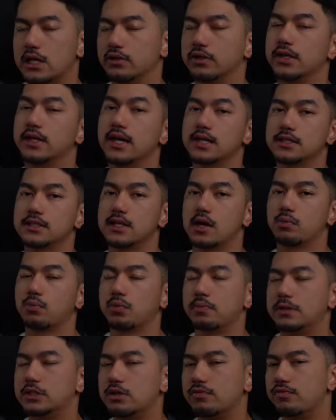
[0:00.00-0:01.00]
Now, the next step
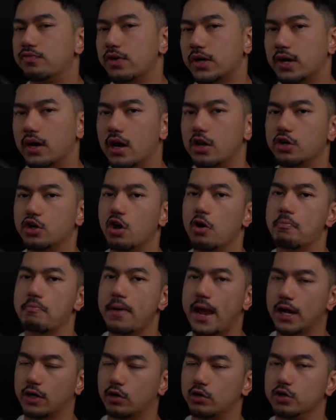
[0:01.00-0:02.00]
would be to figure out your
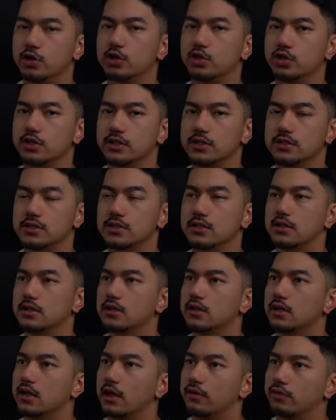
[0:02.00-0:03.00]
macronutrients.
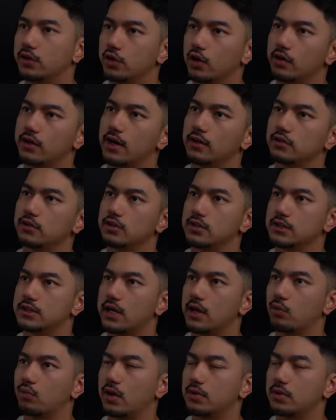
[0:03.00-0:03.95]
If you go down to the same